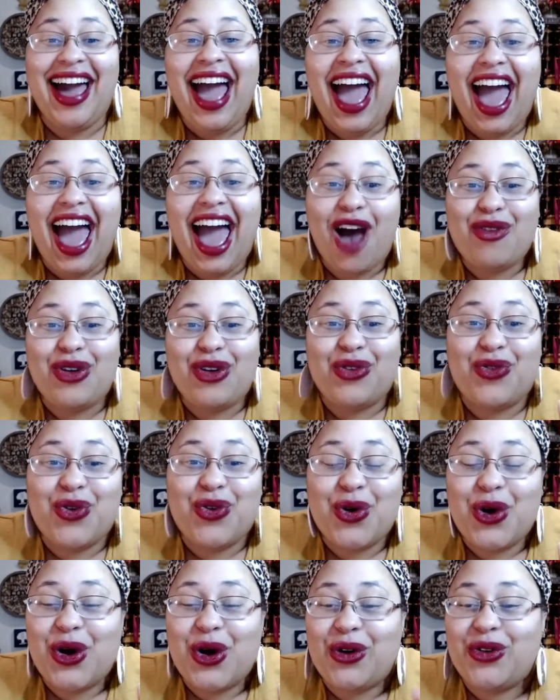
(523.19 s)
have it
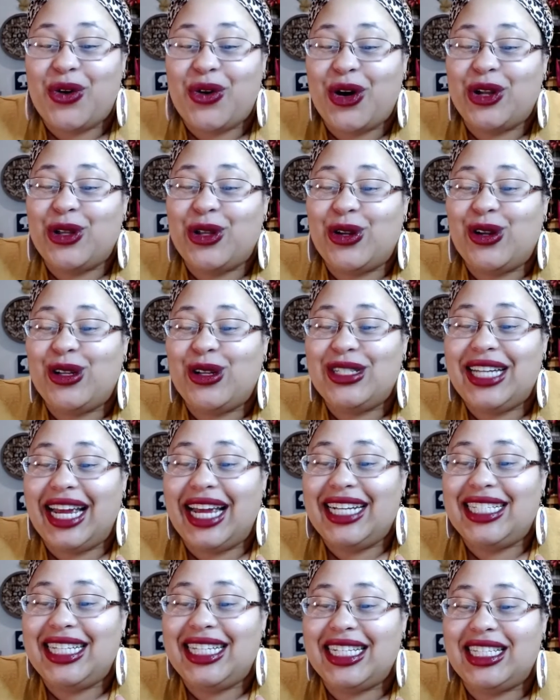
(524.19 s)
for for a little
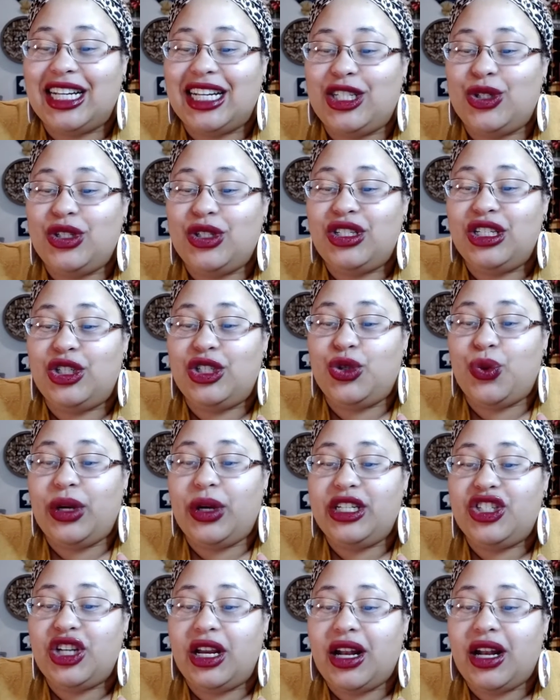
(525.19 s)
tasting
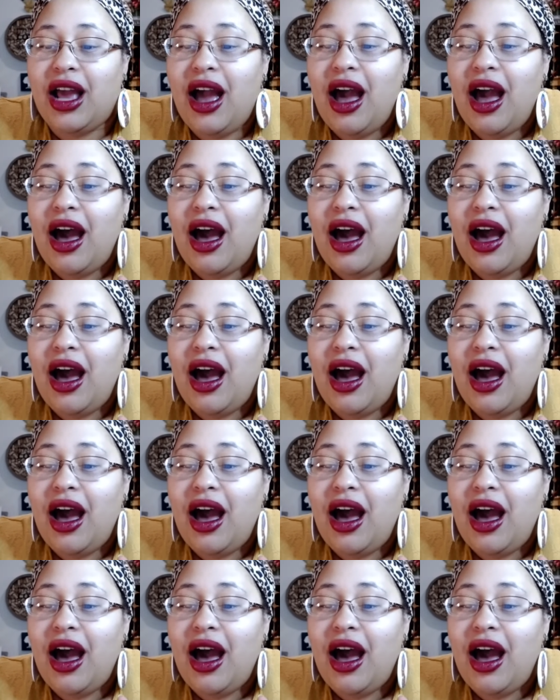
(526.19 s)
situation.